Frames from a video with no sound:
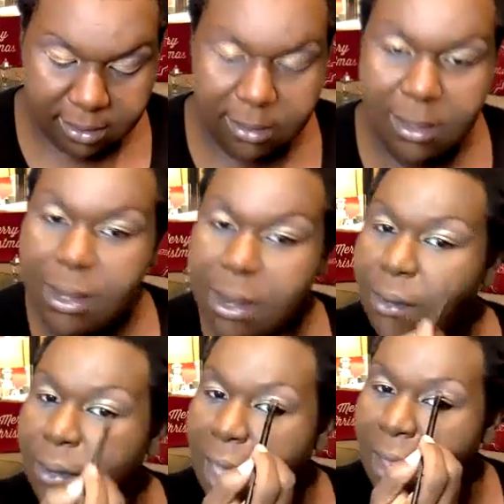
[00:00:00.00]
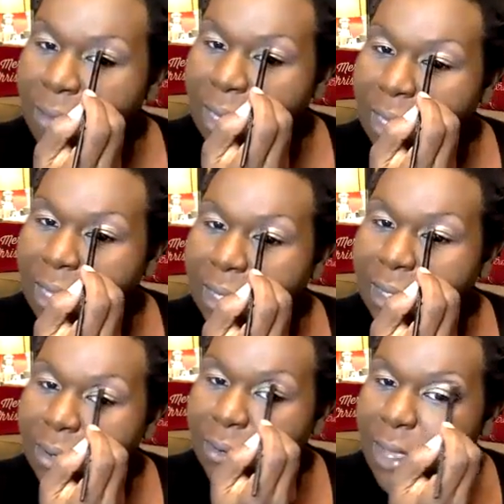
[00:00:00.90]
you know, I have to look a
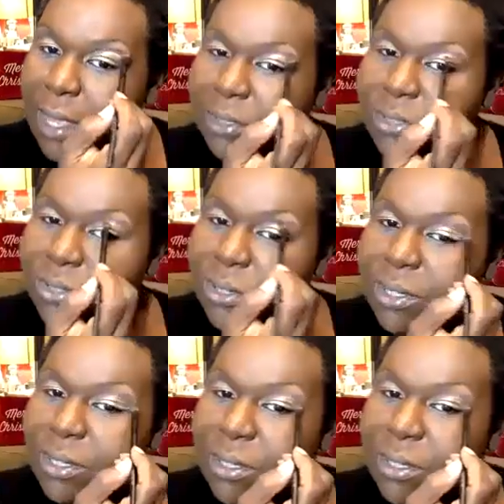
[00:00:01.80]
little extra.